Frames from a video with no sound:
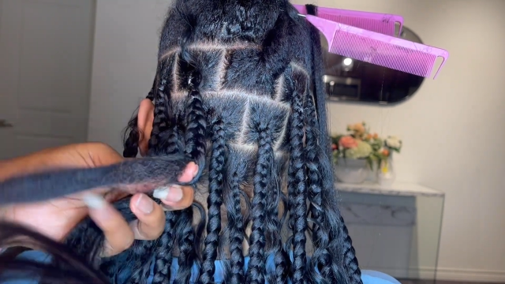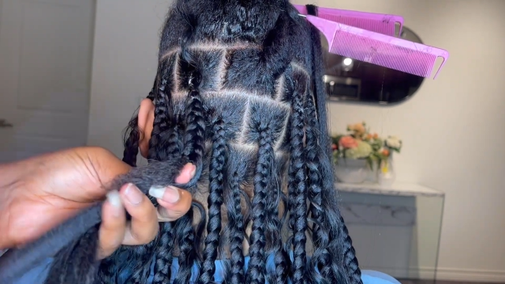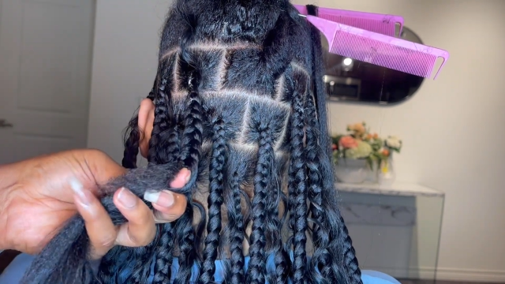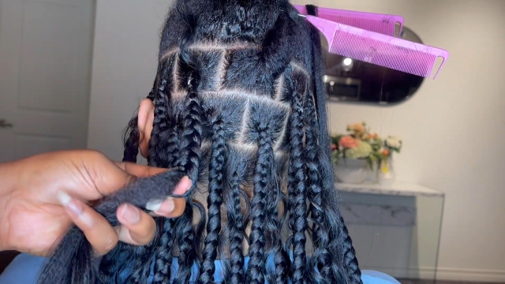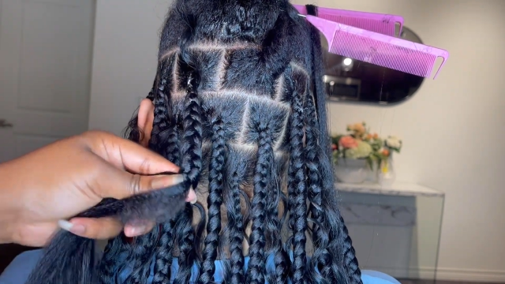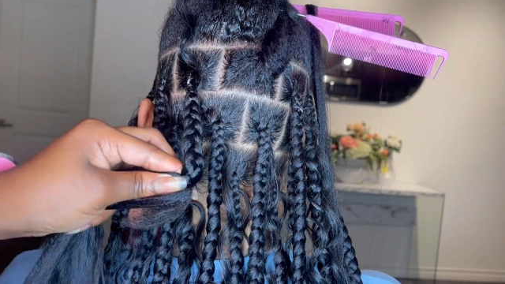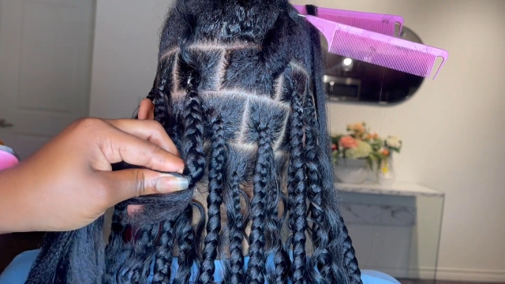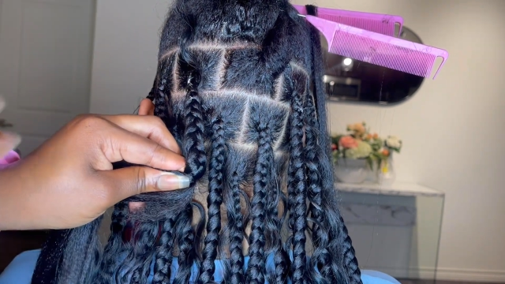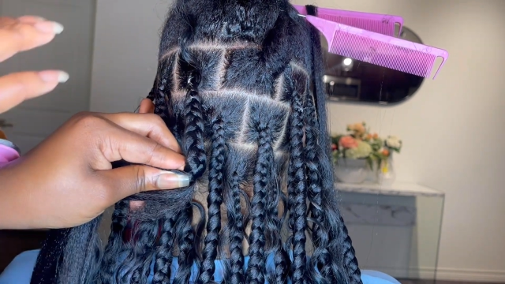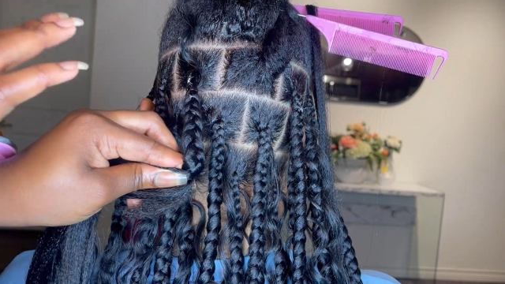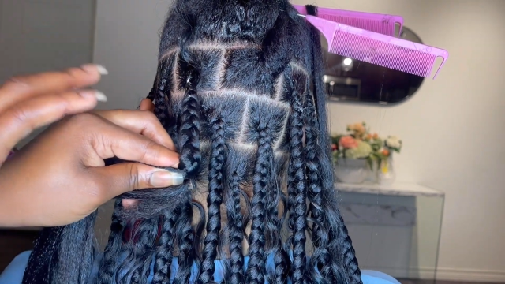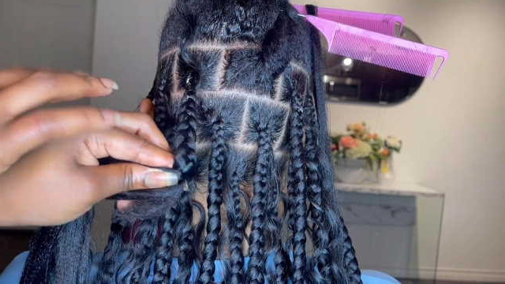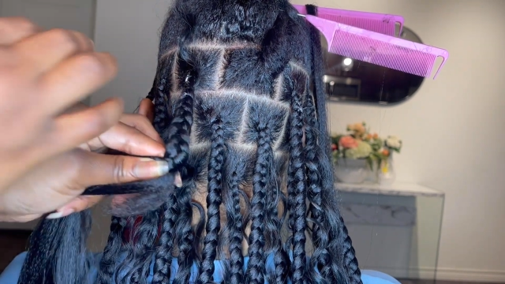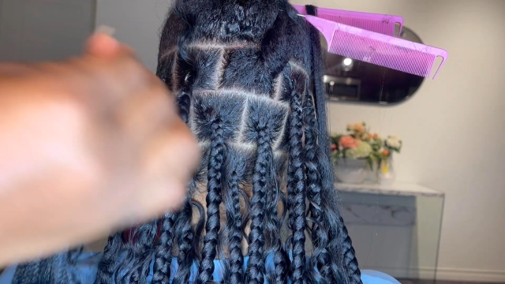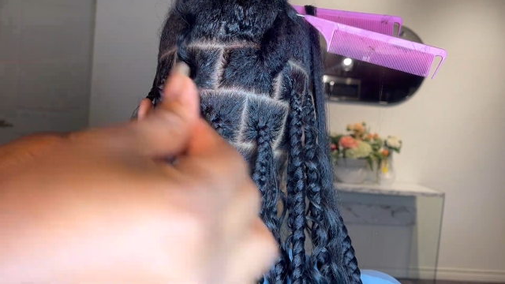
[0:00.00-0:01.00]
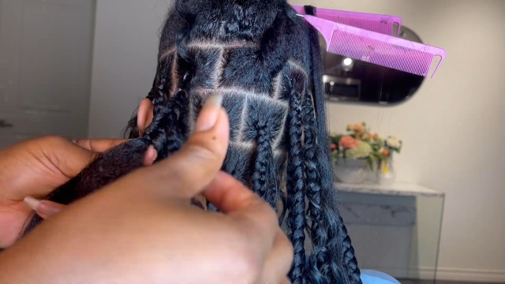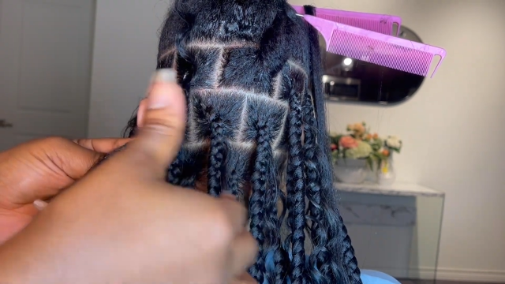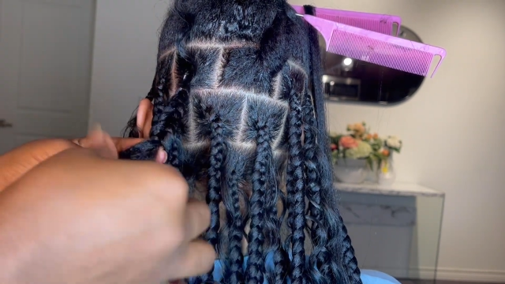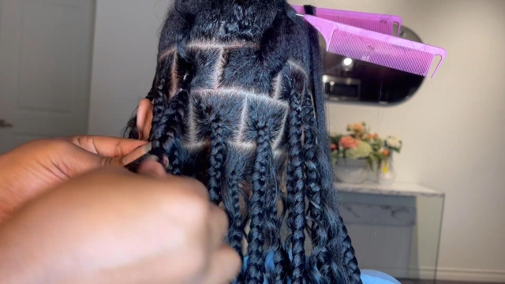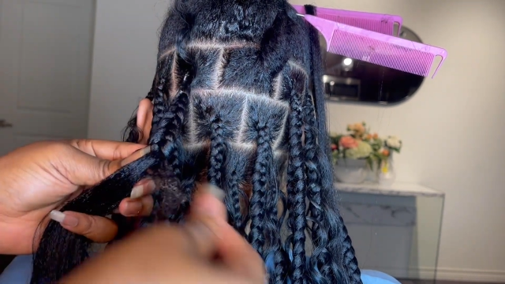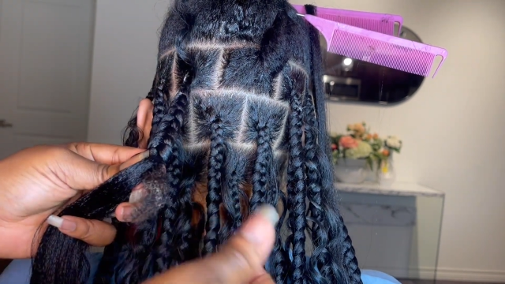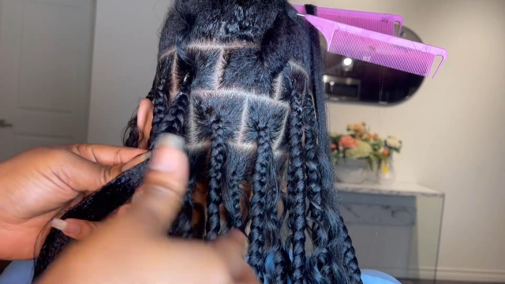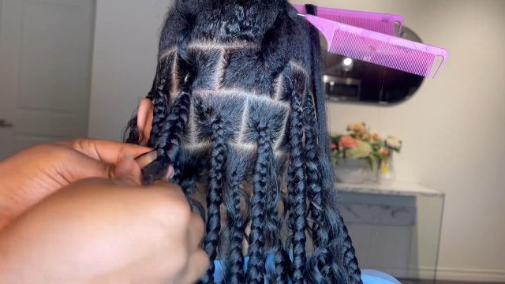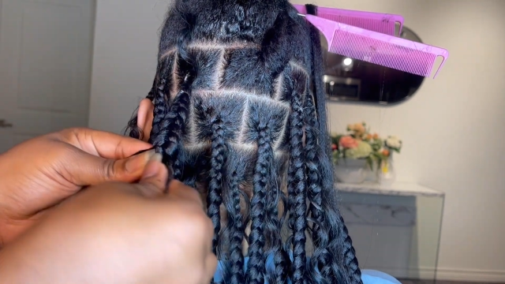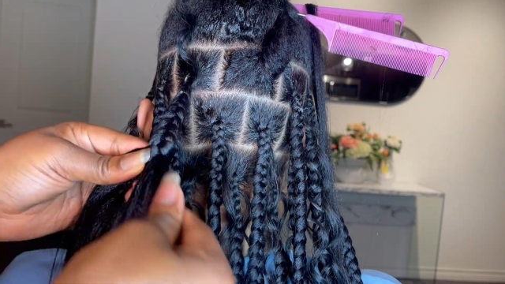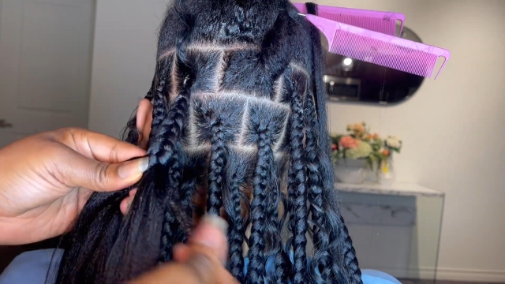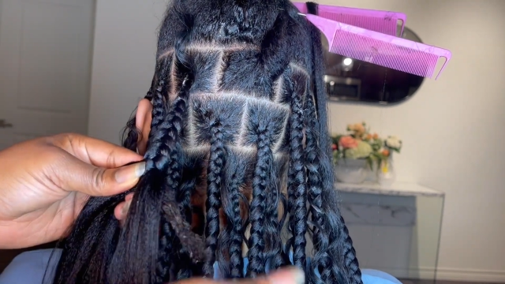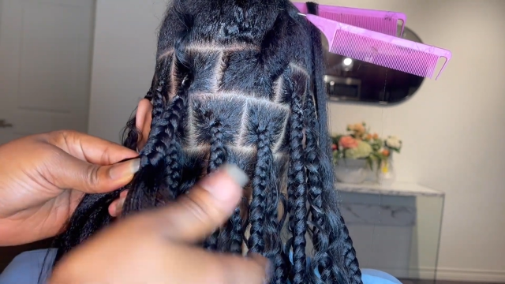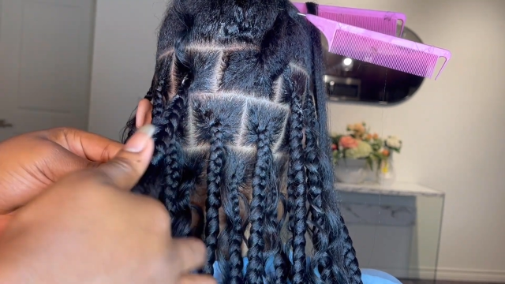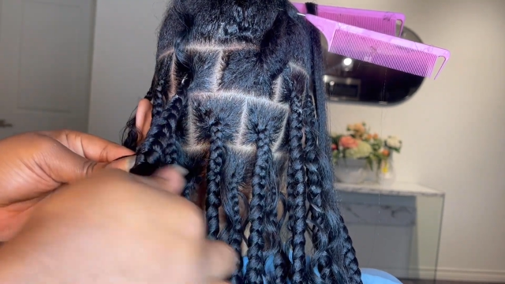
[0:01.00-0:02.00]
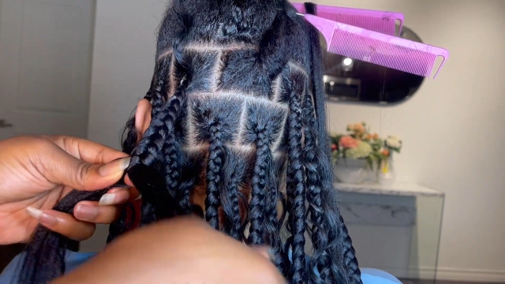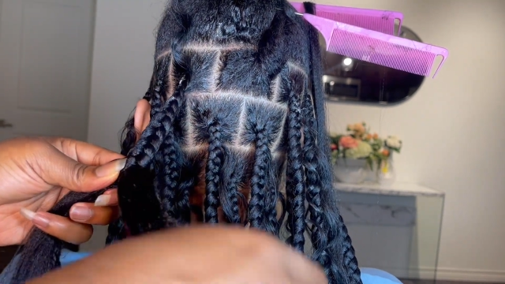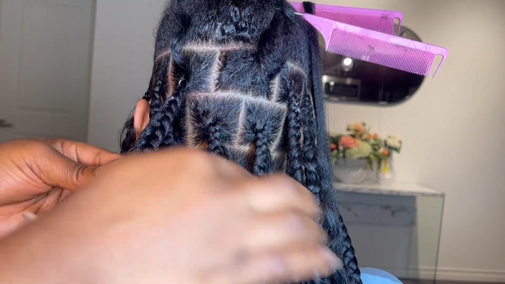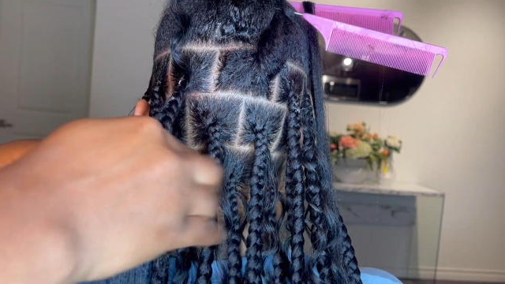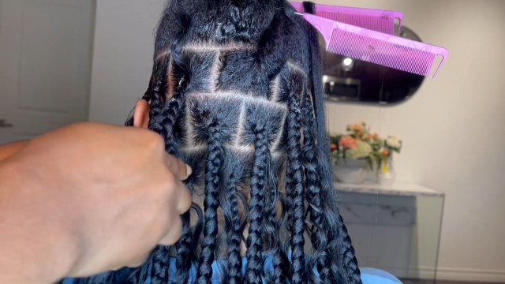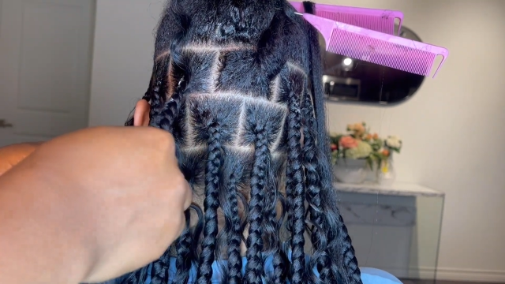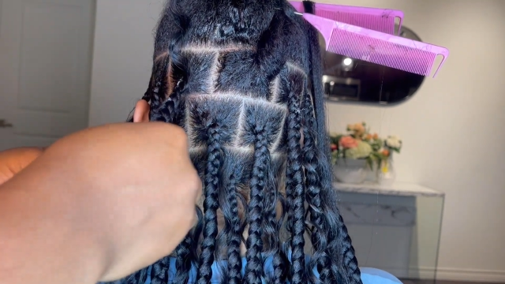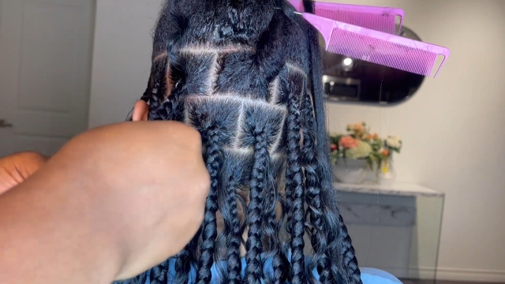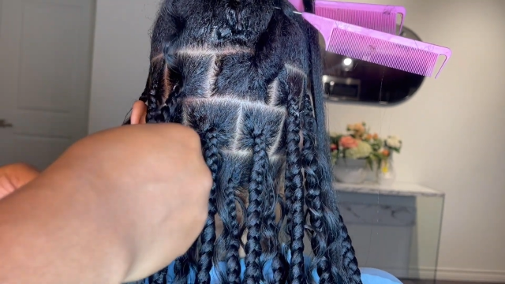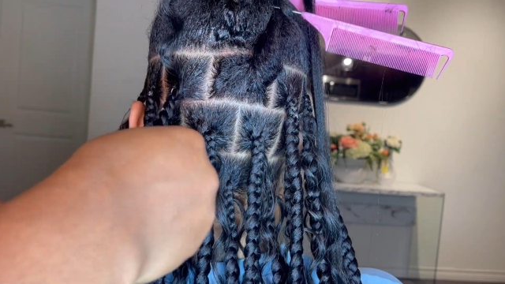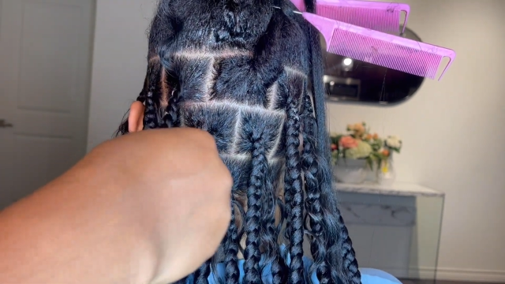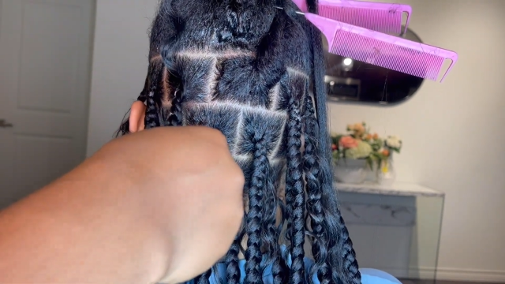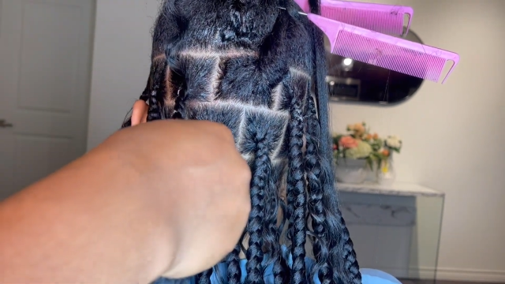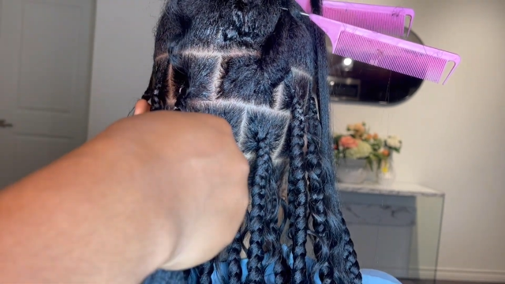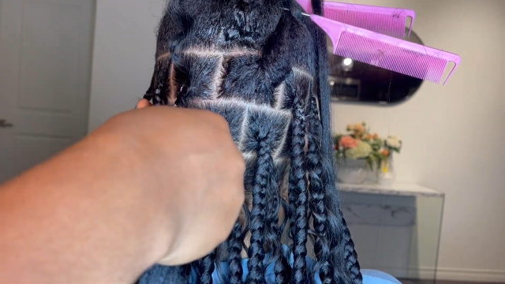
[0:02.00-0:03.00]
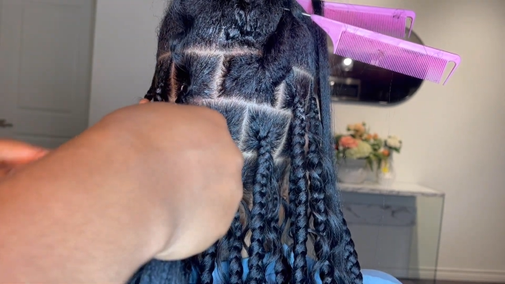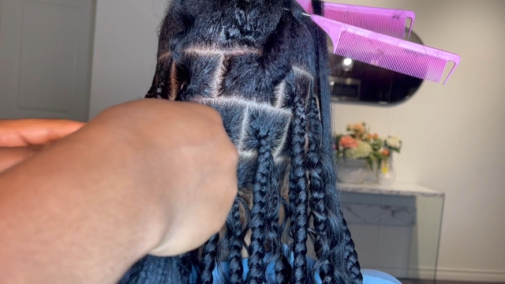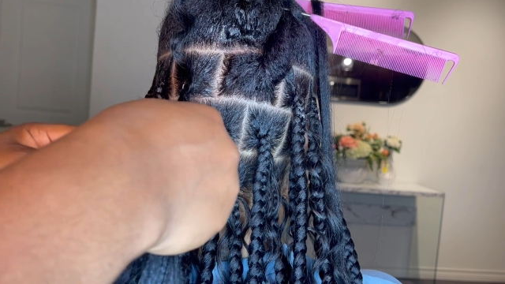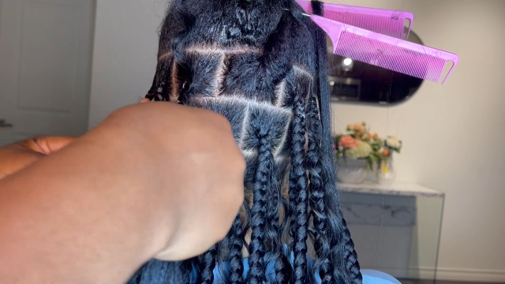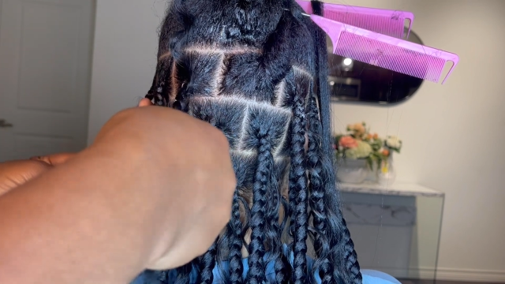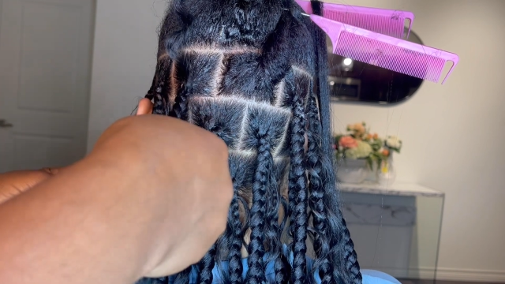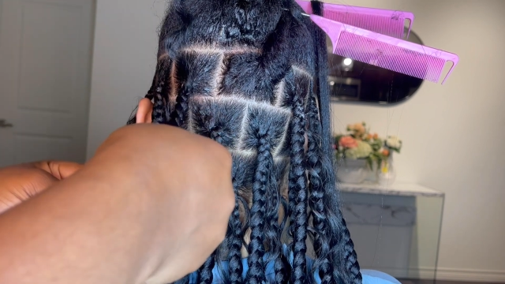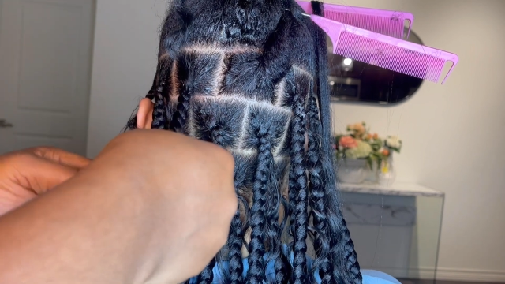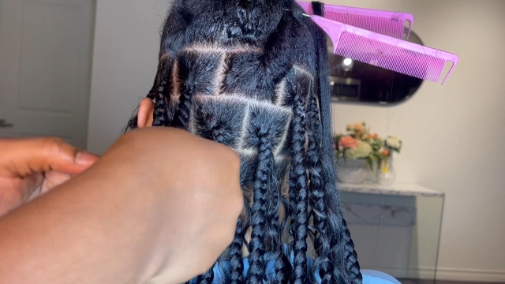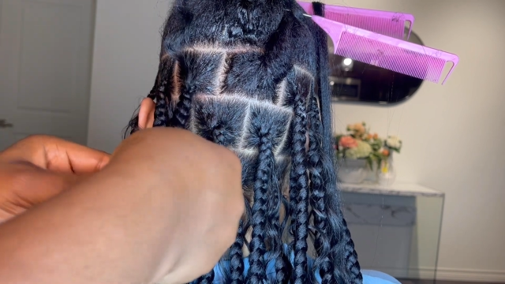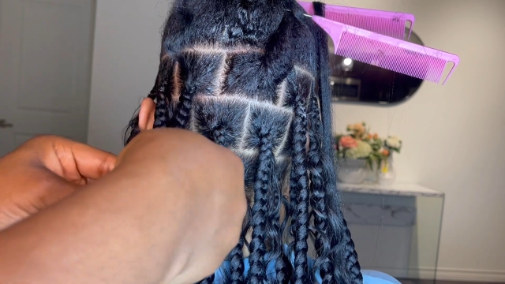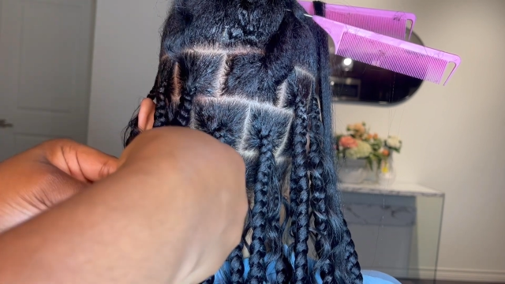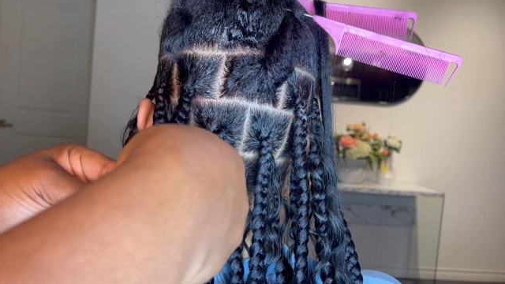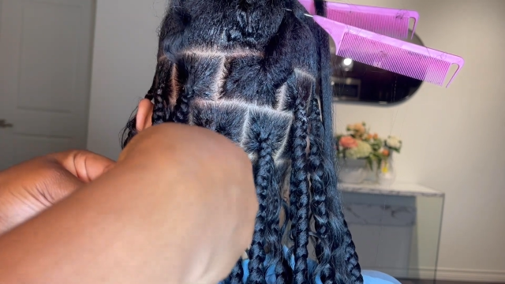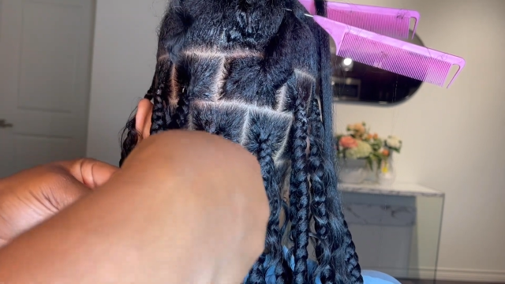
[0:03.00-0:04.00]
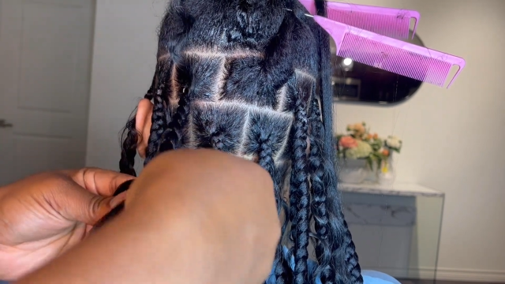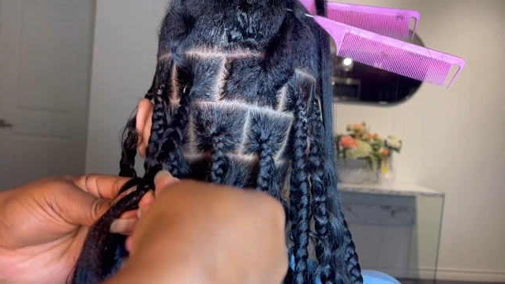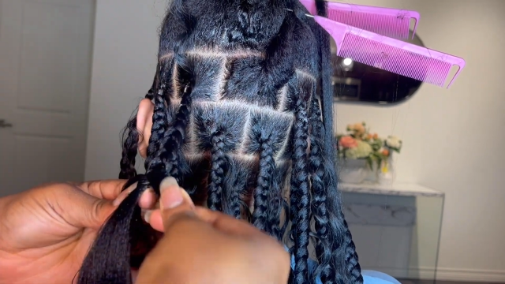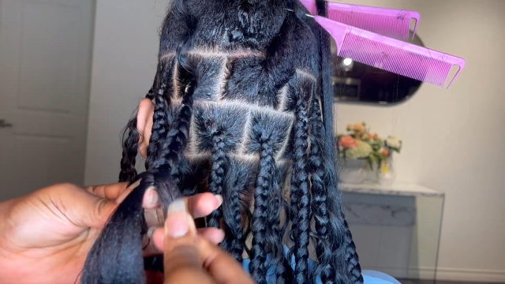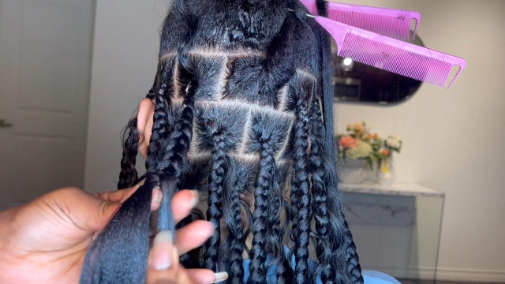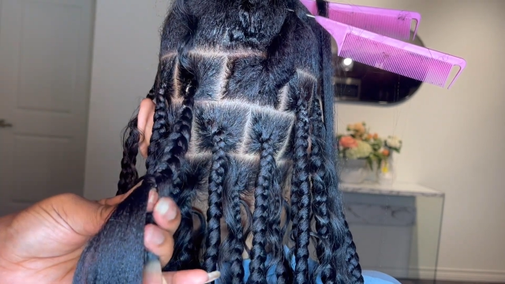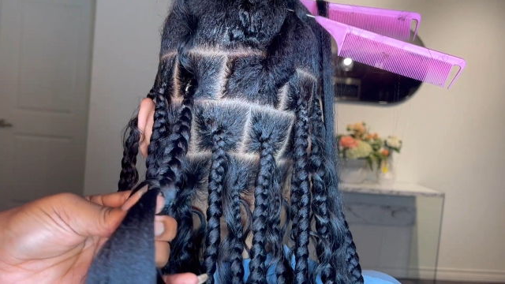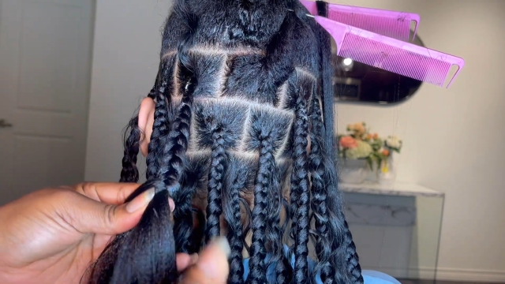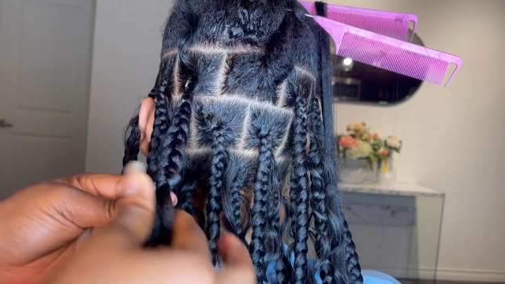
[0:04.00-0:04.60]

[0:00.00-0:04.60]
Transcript: No face is visible, so there are no lips to read.